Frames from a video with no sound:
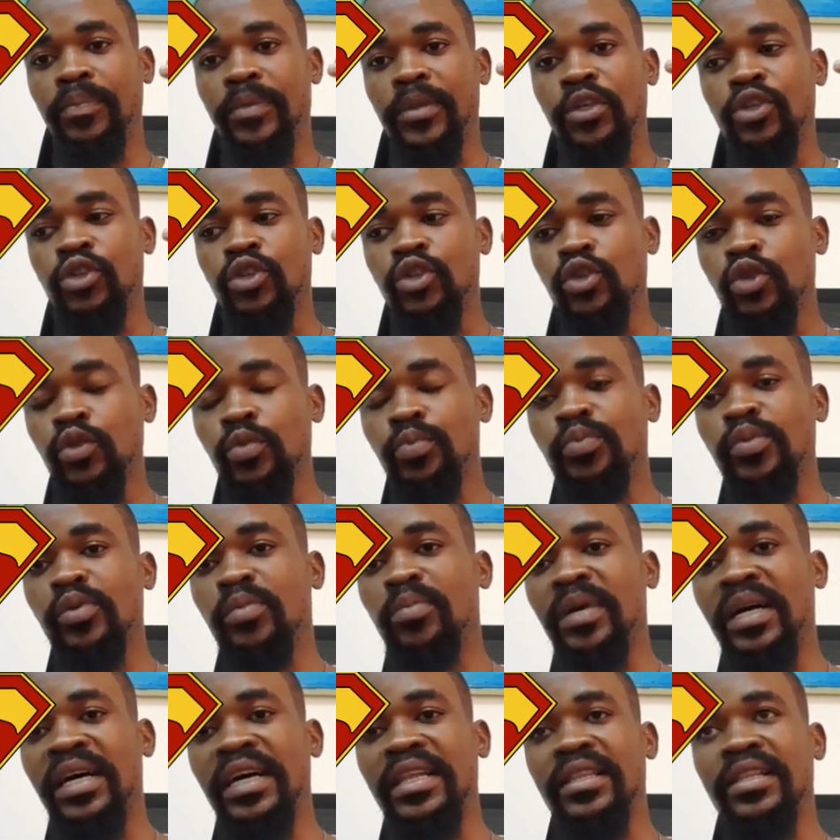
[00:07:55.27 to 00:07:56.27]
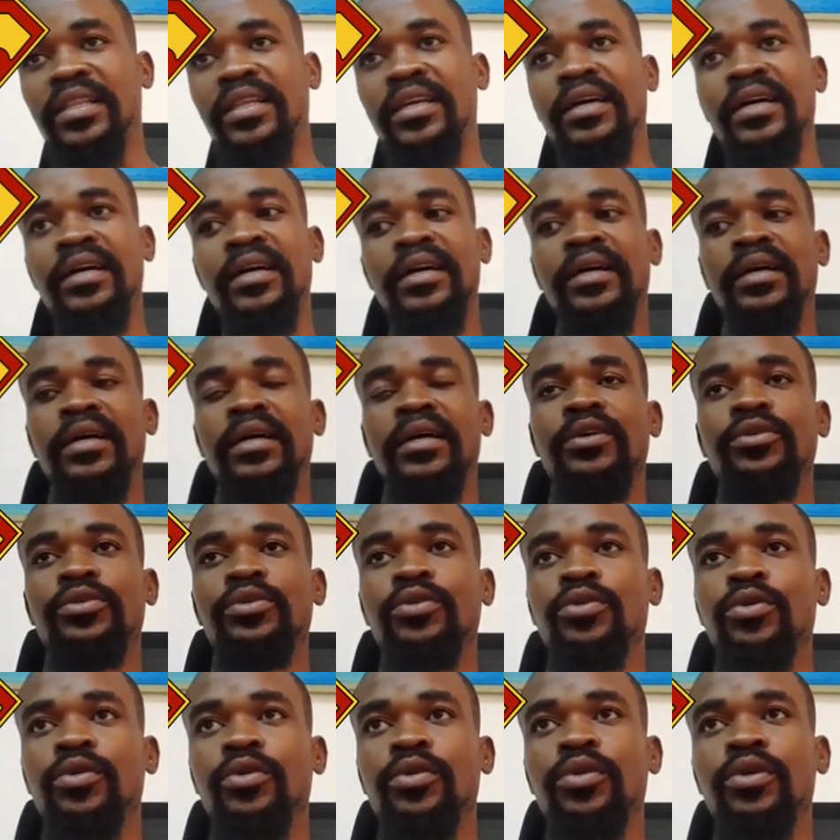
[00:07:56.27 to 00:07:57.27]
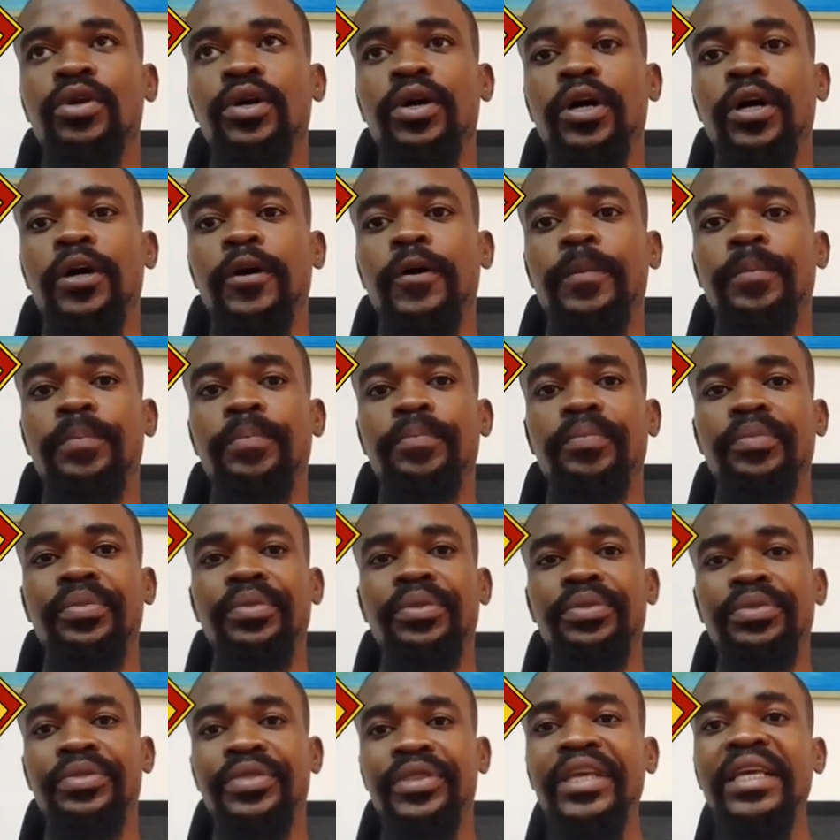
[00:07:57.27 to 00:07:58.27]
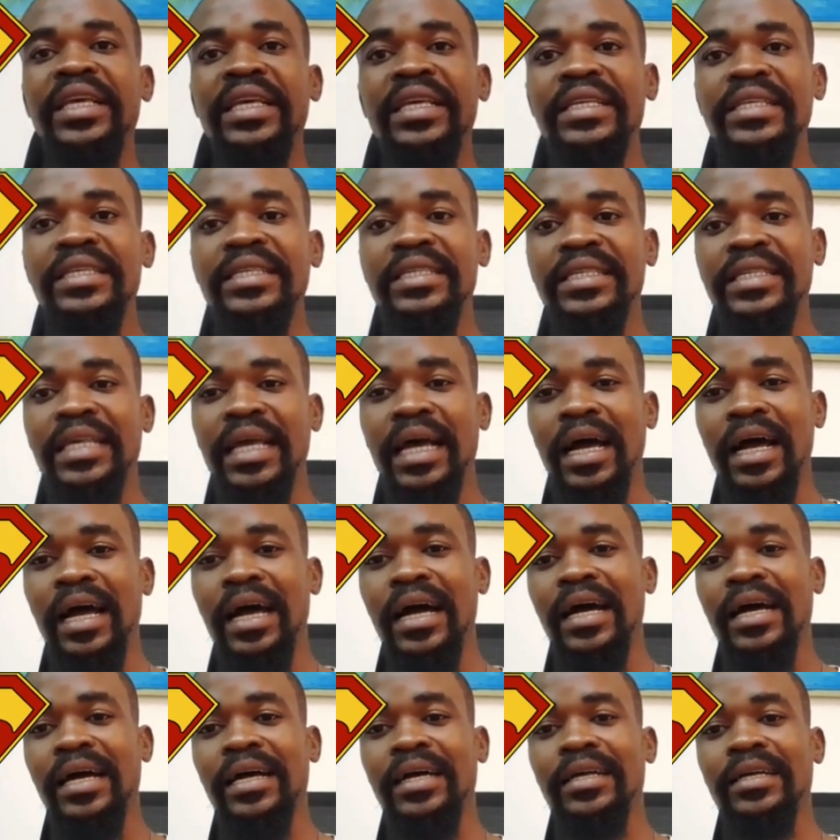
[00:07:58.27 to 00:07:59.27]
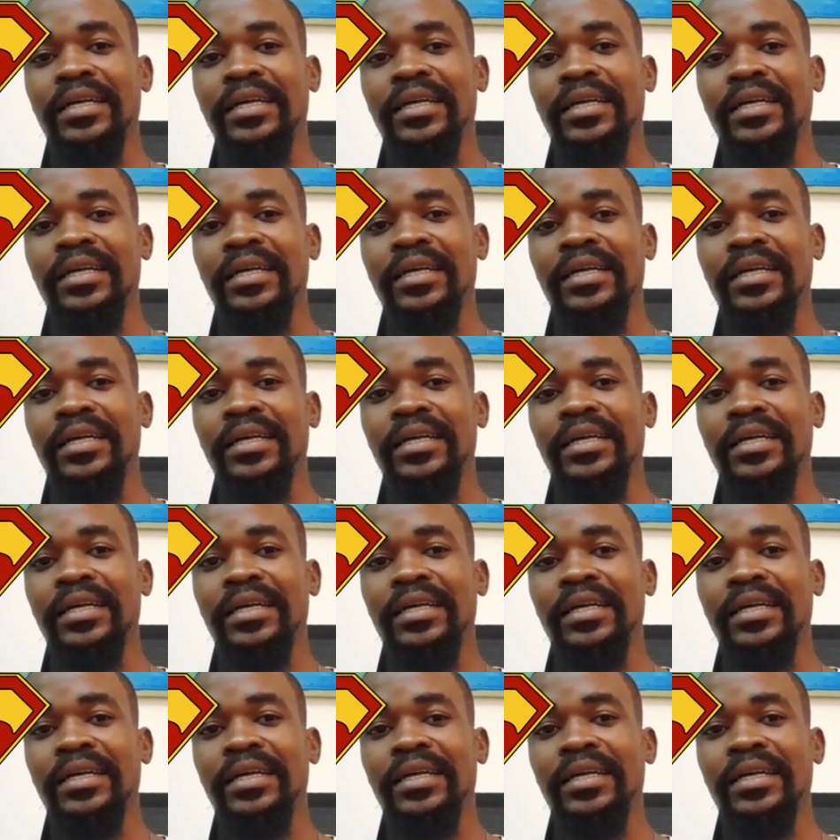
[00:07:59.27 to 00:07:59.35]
Superman, you know. These are